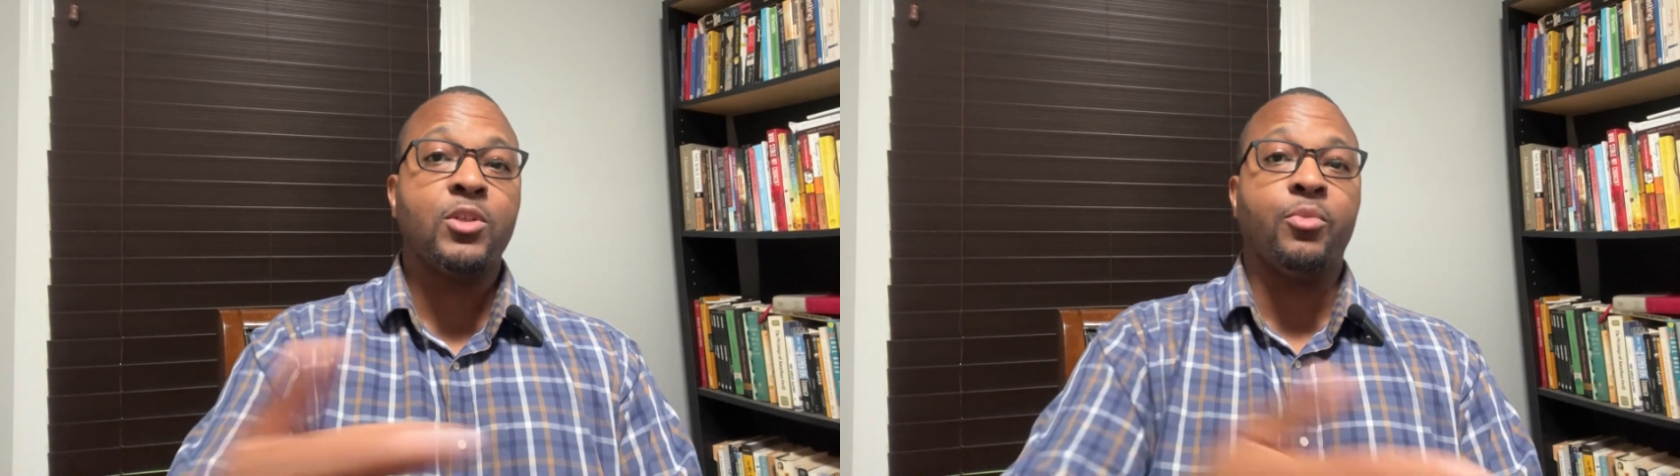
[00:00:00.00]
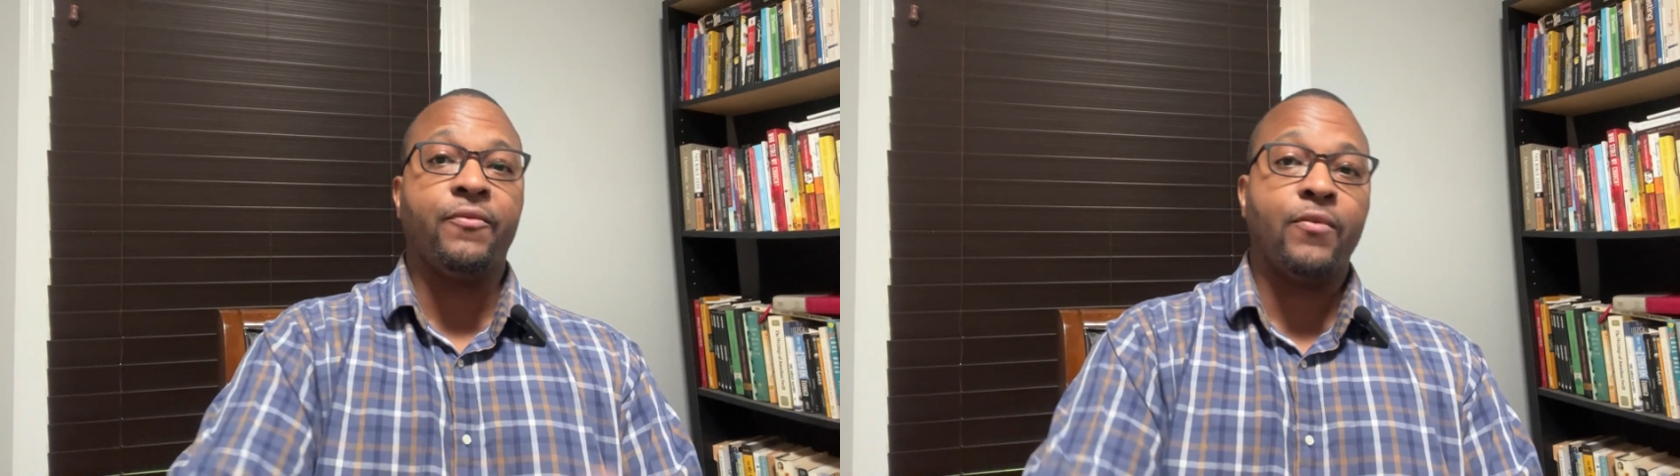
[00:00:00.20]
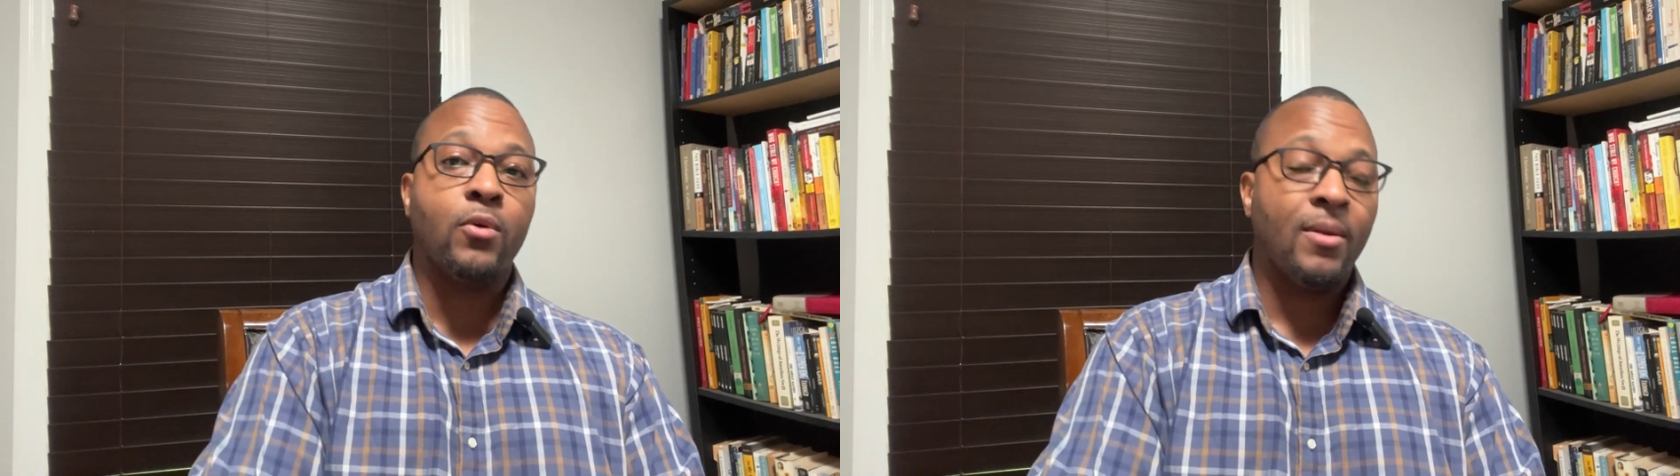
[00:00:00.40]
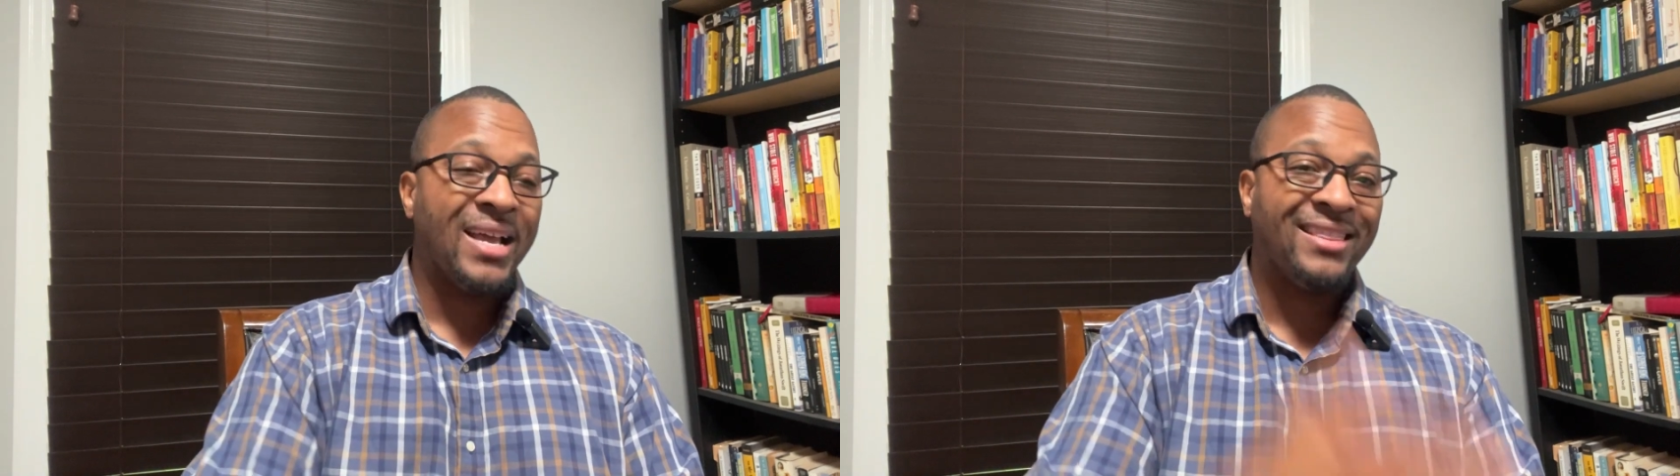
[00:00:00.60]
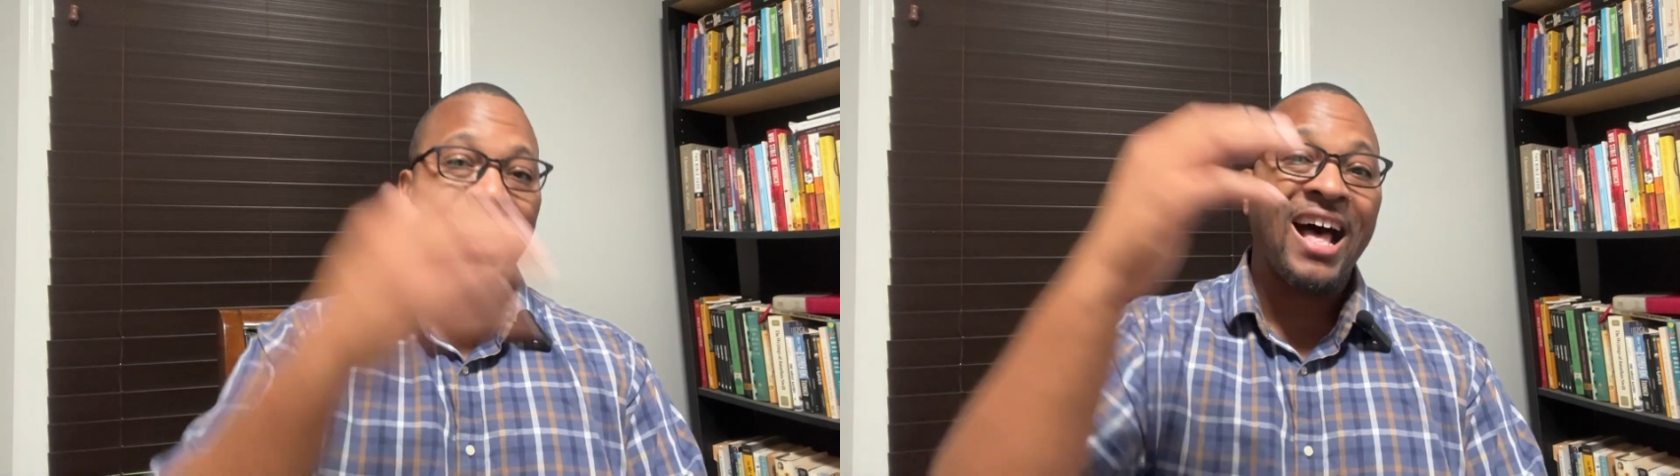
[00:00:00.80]
to perform
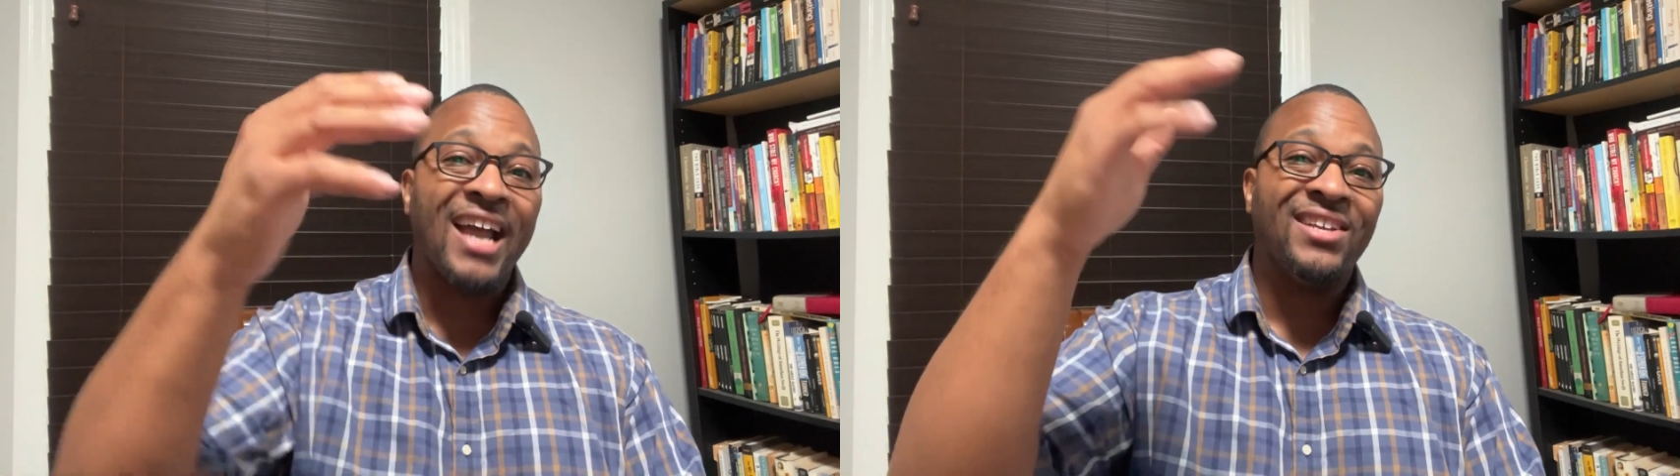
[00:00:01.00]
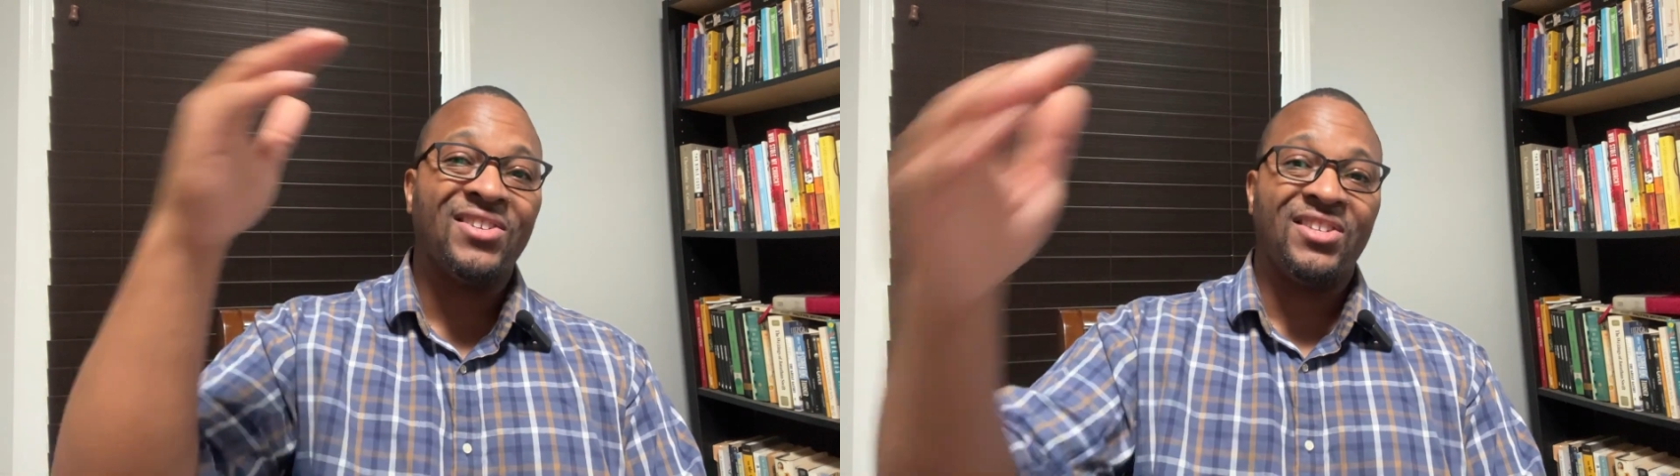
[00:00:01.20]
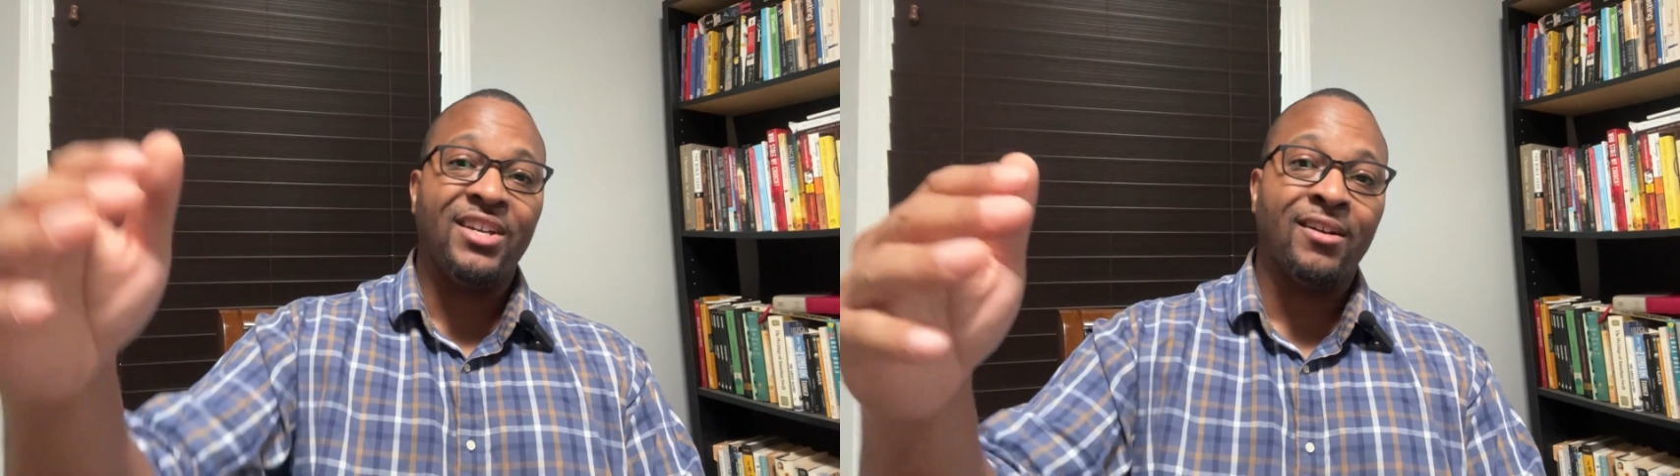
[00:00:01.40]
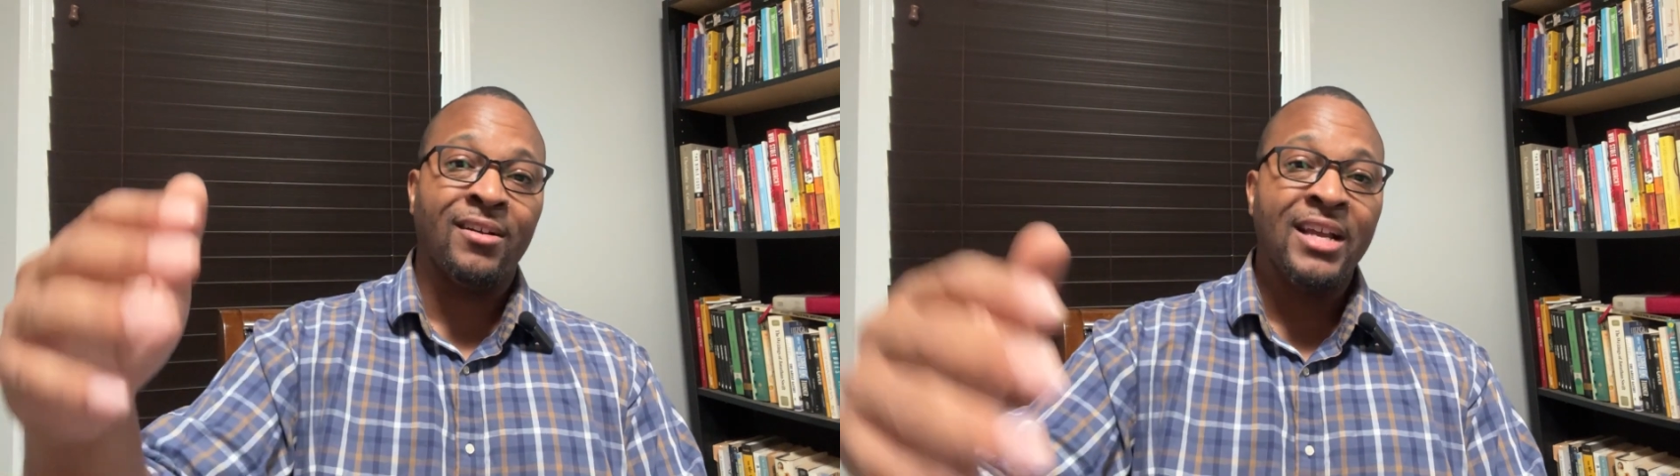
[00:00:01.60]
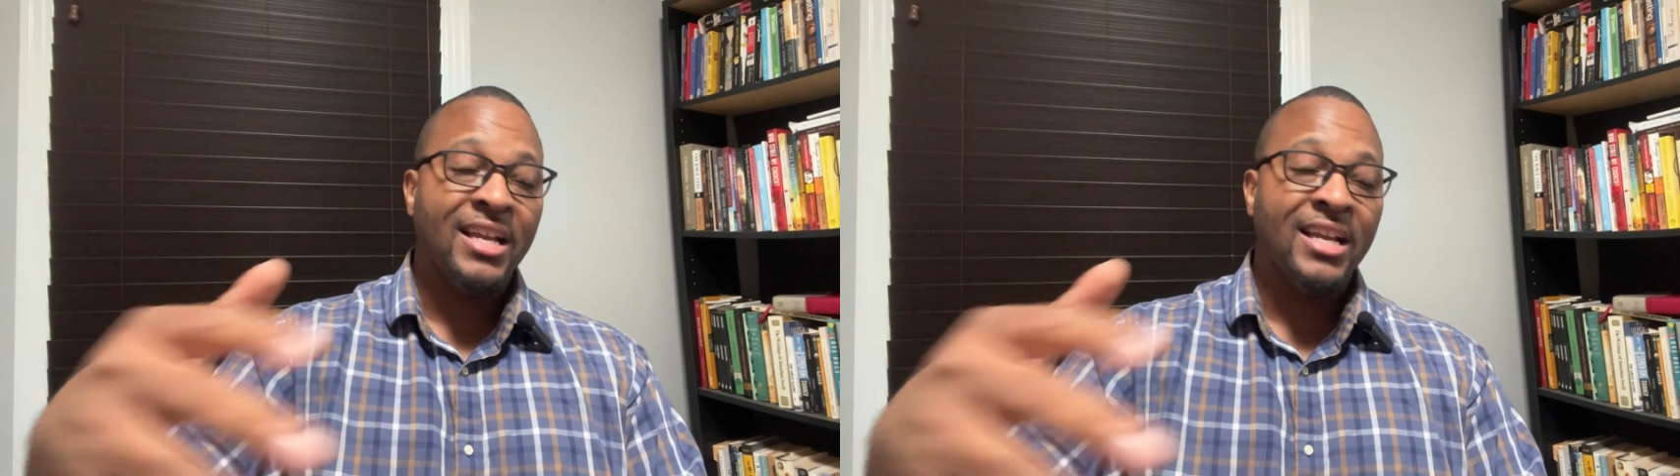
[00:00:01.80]
at the highest tier.